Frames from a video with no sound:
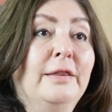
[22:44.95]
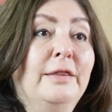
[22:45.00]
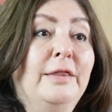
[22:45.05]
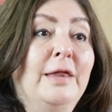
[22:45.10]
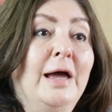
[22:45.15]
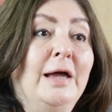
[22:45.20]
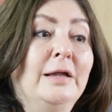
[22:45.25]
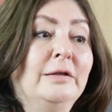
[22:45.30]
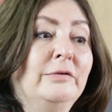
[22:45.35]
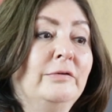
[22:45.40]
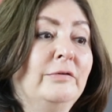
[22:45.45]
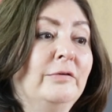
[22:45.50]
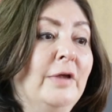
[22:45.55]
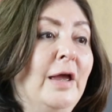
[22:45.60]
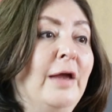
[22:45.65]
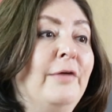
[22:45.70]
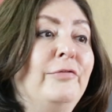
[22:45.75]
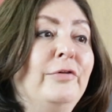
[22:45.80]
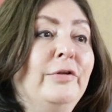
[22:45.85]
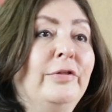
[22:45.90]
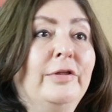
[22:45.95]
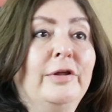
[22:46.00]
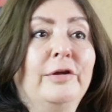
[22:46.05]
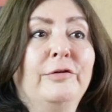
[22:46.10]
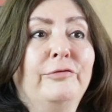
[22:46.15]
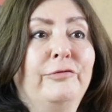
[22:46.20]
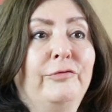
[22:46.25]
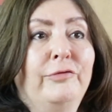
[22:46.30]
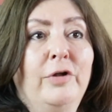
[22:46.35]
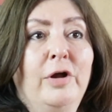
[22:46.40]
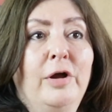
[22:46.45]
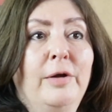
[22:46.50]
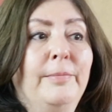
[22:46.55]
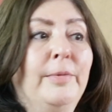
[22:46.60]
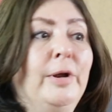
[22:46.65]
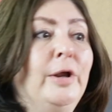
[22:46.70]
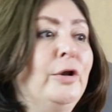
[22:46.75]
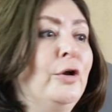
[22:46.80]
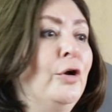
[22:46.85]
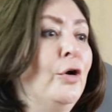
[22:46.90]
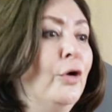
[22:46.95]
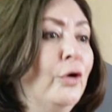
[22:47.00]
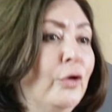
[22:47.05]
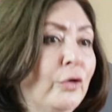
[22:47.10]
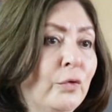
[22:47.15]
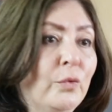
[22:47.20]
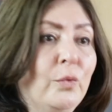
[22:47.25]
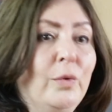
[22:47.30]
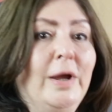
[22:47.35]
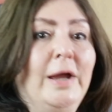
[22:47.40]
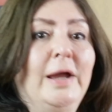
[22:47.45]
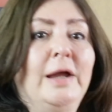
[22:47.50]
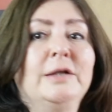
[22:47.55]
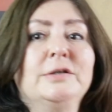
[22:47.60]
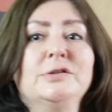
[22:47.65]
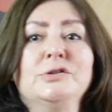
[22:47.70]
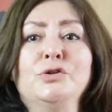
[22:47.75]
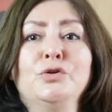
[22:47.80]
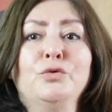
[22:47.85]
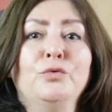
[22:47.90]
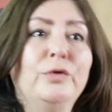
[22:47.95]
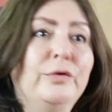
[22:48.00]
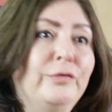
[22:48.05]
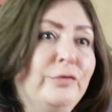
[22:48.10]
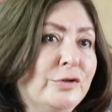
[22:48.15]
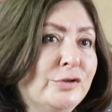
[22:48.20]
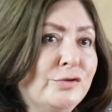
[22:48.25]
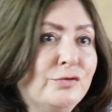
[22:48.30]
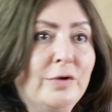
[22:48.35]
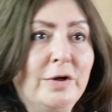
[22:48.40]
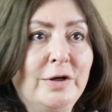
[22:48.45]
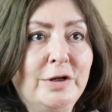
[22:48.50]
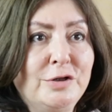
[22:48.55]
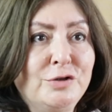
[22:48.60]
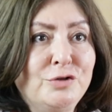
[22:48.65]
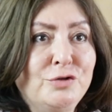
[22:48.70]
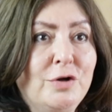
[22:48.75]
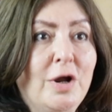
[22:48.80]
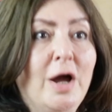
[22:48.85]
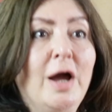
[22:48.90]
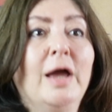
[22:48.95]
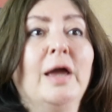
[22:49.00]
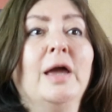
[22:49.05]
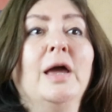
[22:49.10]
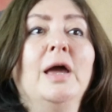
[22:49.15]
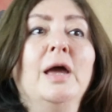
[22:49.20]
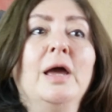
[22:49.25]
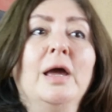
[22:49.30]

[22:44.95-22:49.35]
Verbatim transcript: that everything from an earthquake to rivers running dry